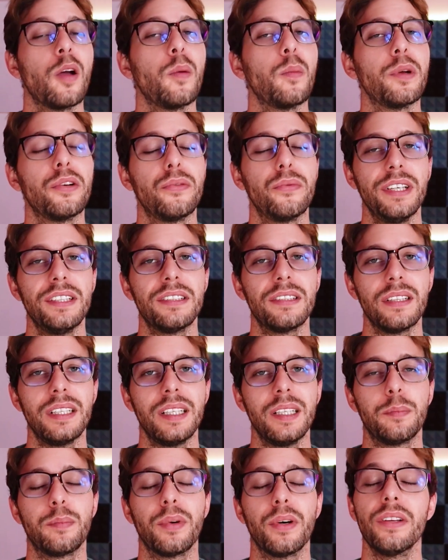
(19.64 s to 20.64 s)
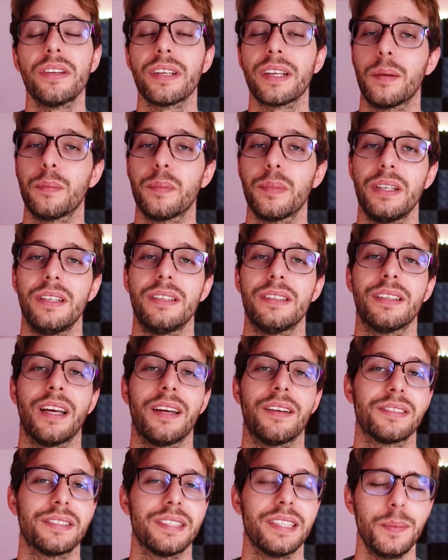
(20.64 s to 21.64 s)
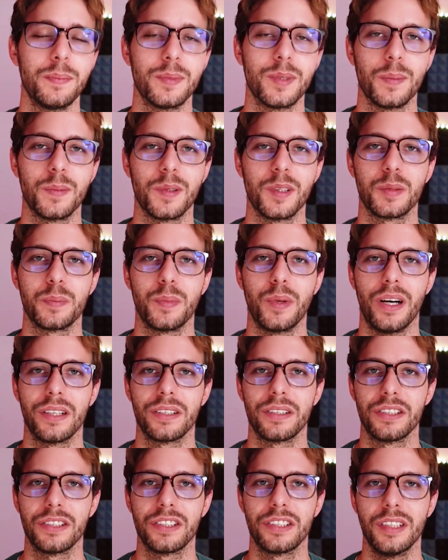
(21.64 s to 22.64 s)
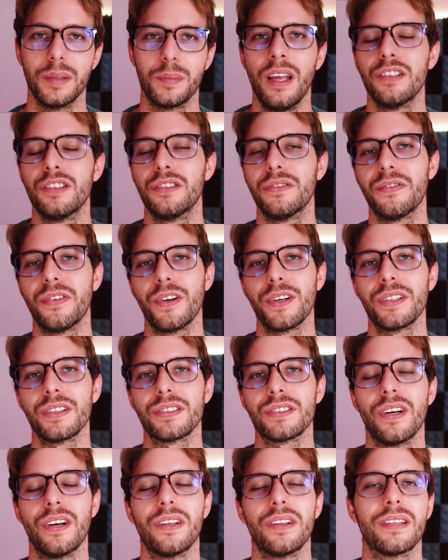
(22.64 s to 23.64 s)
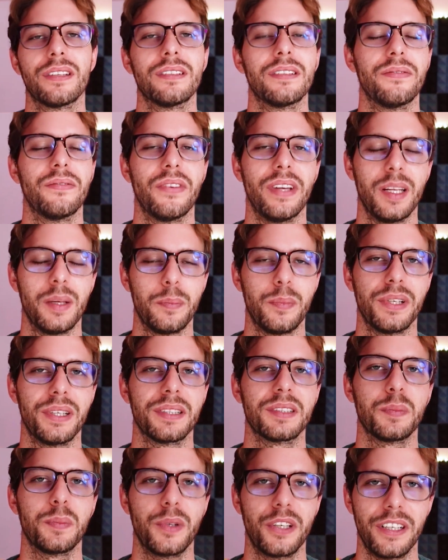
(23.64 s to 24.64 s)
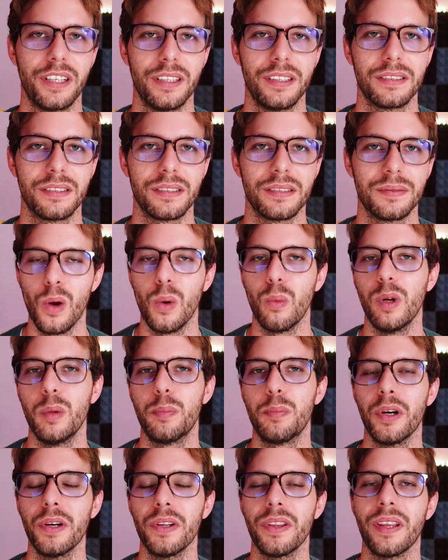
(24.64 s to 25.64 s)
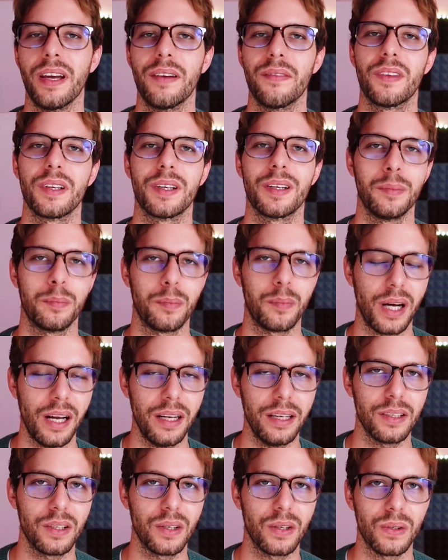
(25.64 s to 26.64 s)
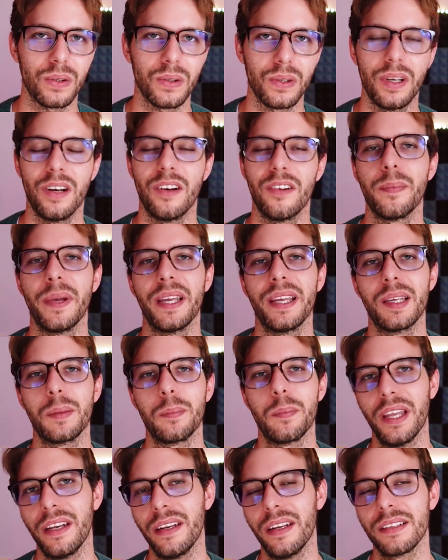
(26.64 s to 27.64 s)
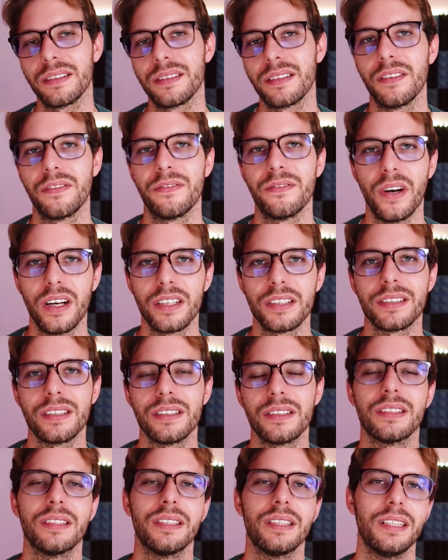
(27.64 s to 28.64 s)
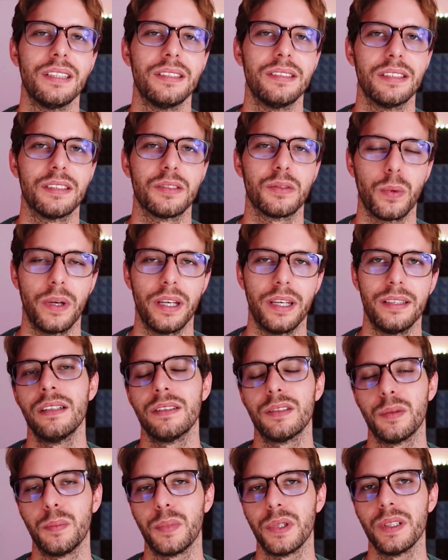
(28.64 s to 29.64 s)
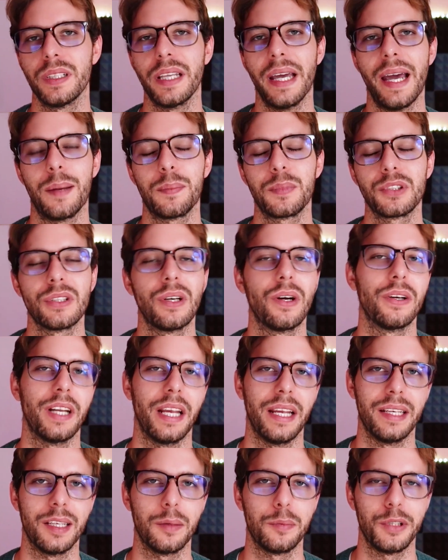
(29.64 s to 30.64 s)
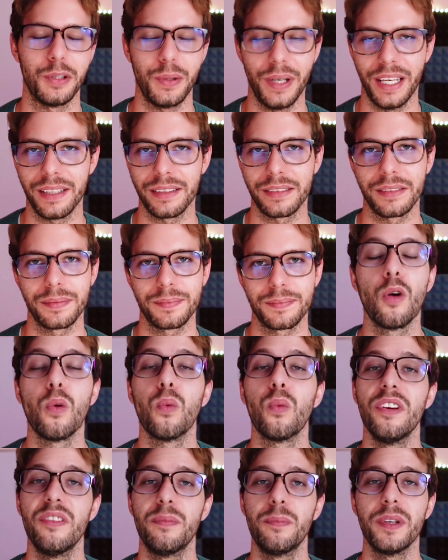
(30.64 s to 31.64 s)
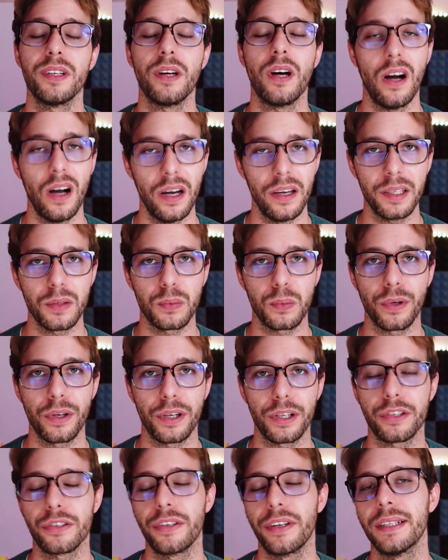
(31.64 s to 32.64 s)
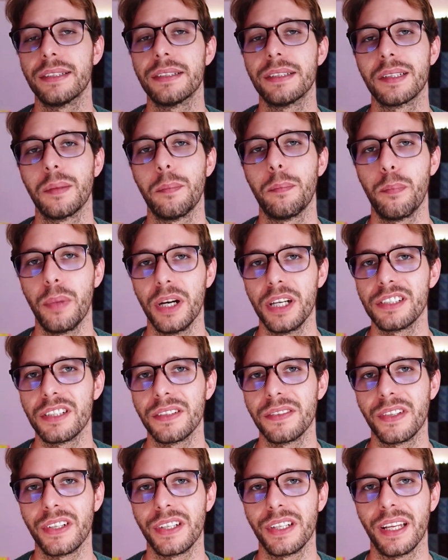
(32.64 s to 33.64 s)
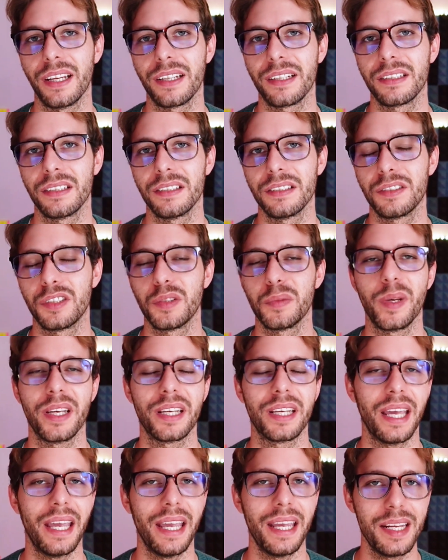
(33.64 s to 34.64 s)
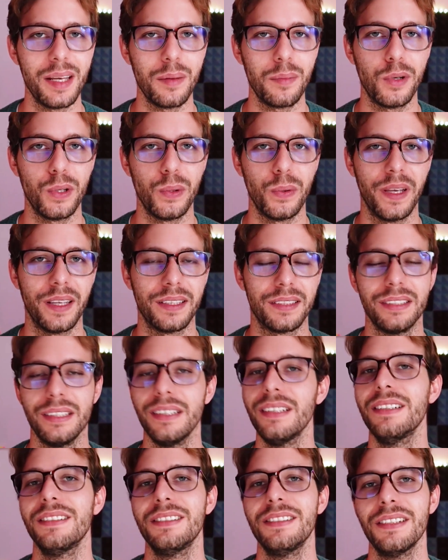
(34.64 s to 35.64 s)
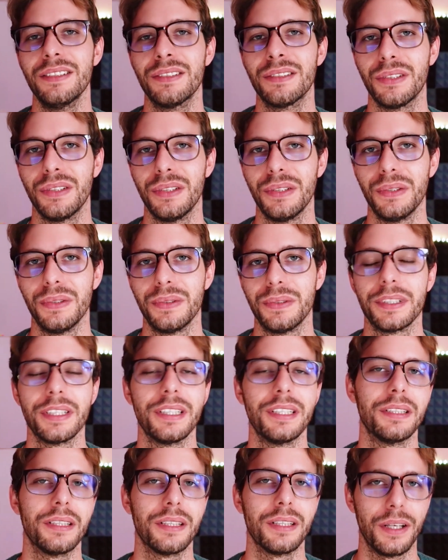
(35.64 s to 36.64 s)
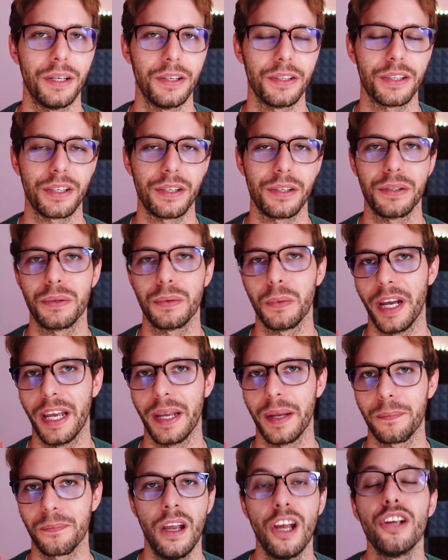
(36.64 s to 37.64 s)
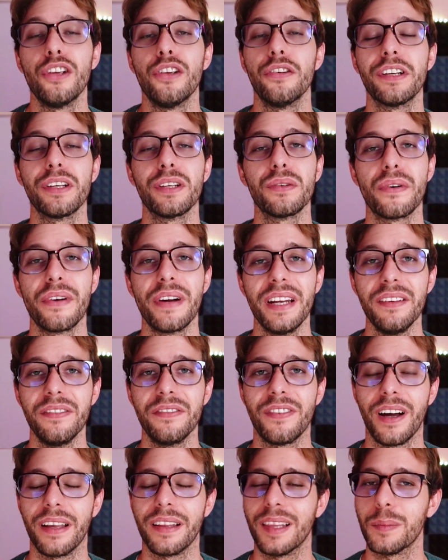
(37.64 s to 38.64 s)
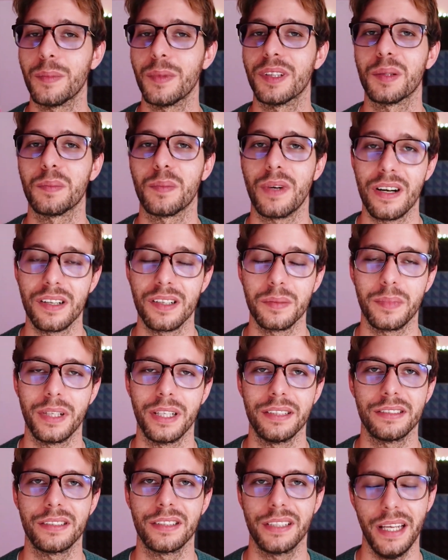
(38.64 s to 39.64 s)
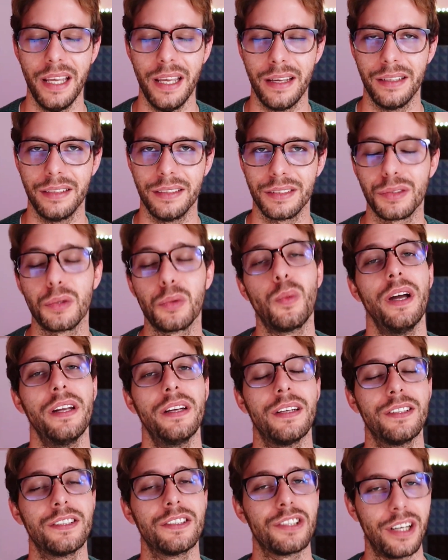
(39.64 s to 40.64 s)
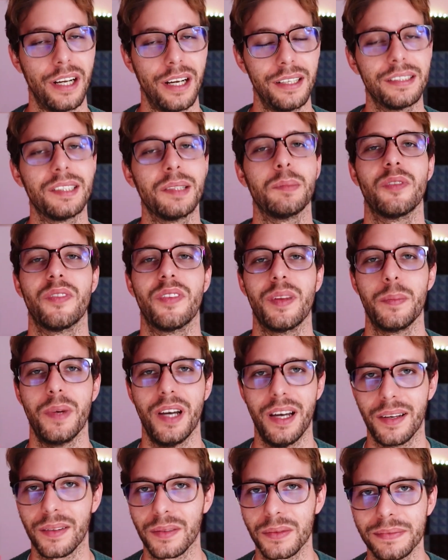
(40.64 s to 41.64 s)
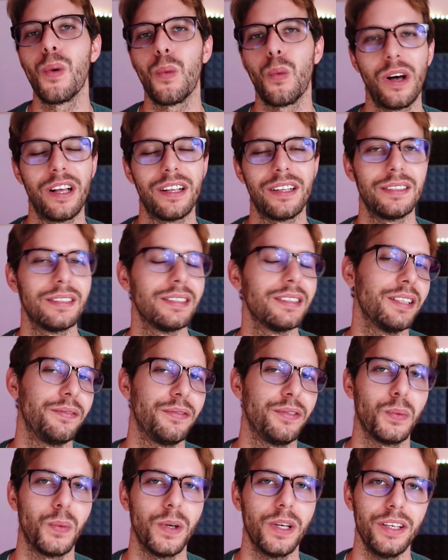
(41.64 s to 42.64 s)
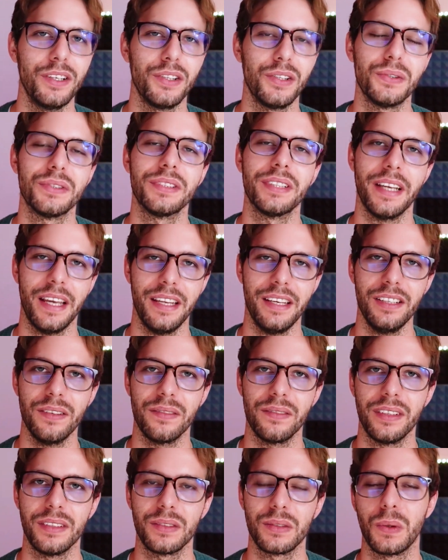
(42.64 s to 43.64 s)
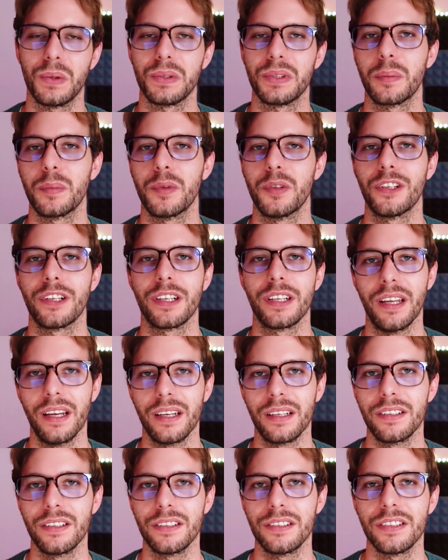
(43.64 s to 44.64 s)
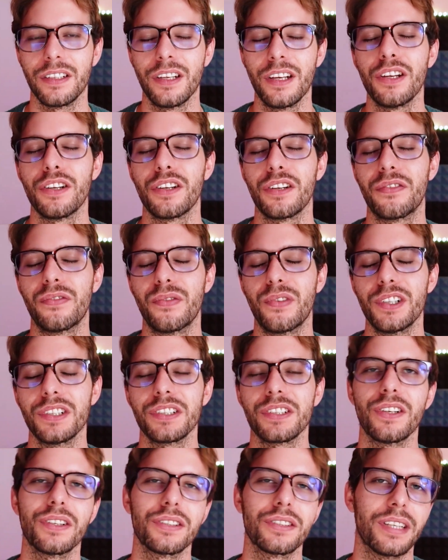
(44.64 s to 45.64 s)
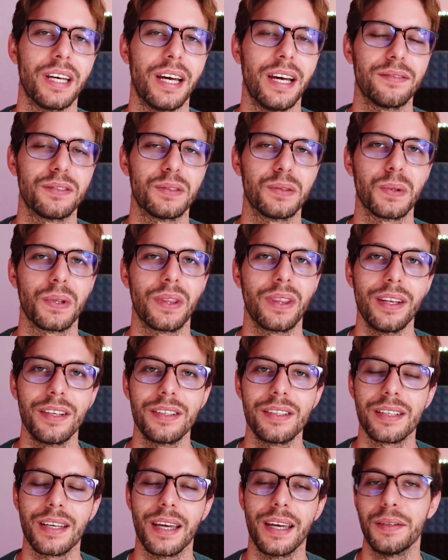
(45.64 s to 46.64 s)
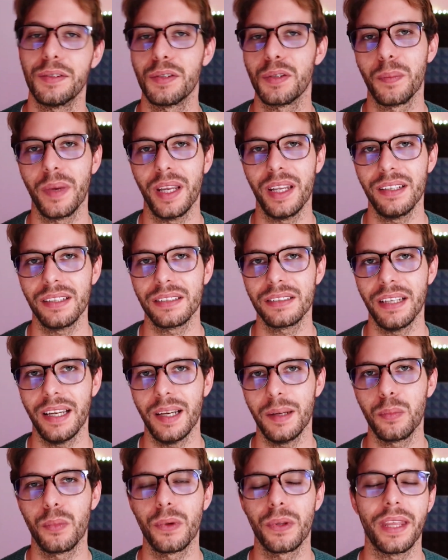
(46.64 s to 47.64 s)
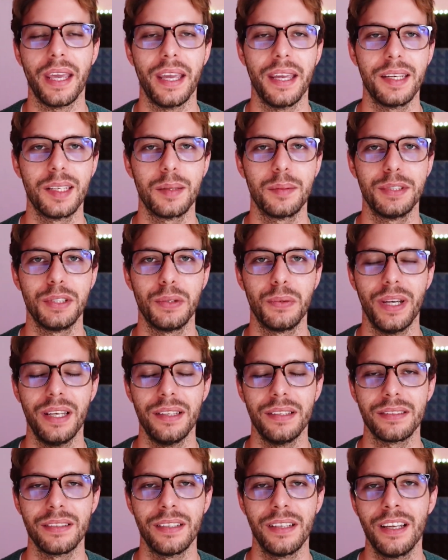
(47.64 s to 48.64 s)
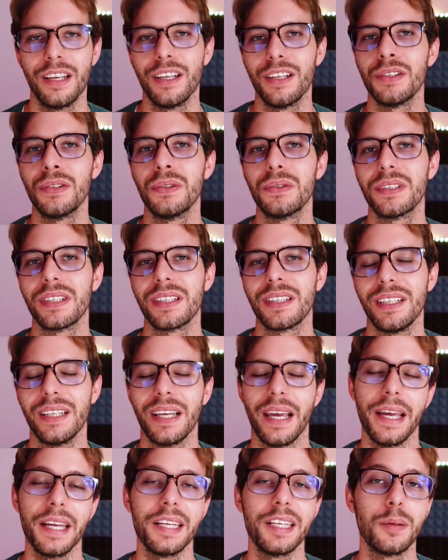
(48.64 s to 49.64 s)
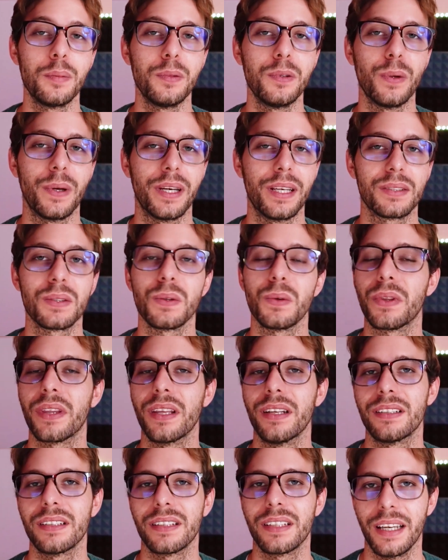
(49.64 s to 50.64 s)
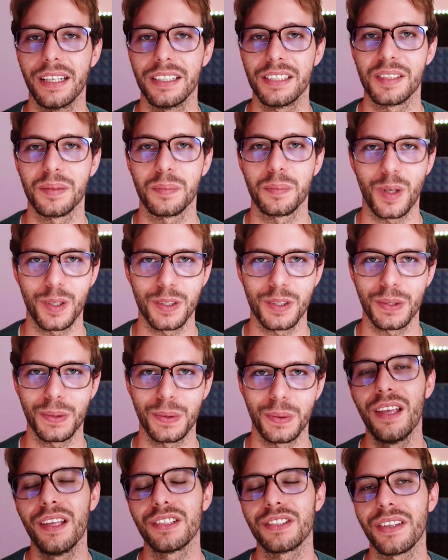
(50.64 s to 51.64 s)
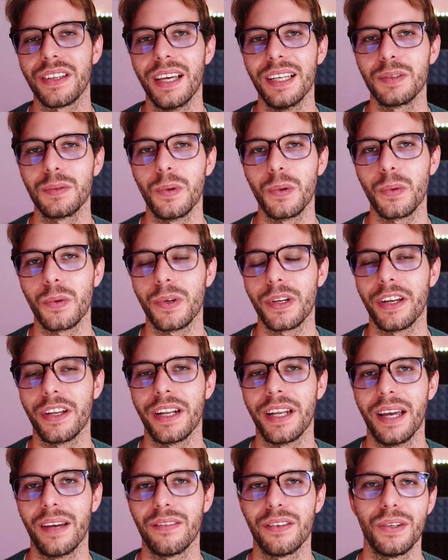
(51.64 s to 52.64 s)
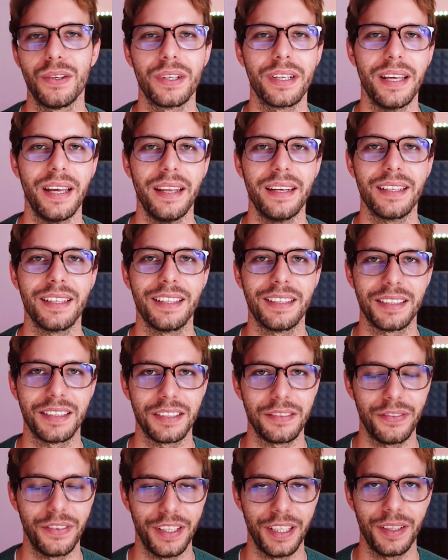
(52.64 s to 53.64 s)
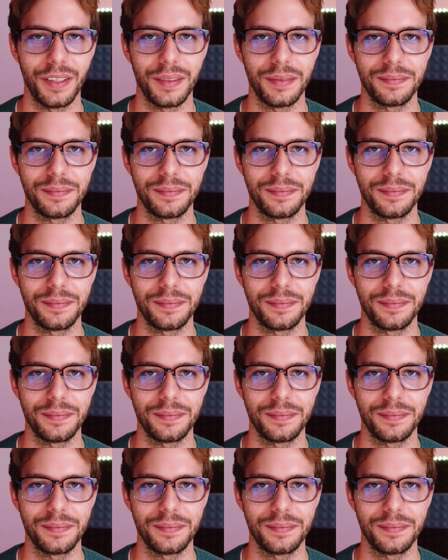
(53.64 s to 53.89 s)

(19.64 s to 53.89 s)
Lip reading: But recently, both companies have stepped up this partnership to focus on the developer experience. We both have the combined goal of making Mendix the fastest and easiest way to build apps on AWS. We've been hard at work creating a bunch of connectors to make AWS easier to use in a low-code way. You can already find them in the marketplace today, so why not try some of them out? Well, if you want to use any of these awesome new connectors, you're first going to have to authenticate your Mendix app with AWS using the AWS Authentication module. So that's what we're going to have a look at in this video.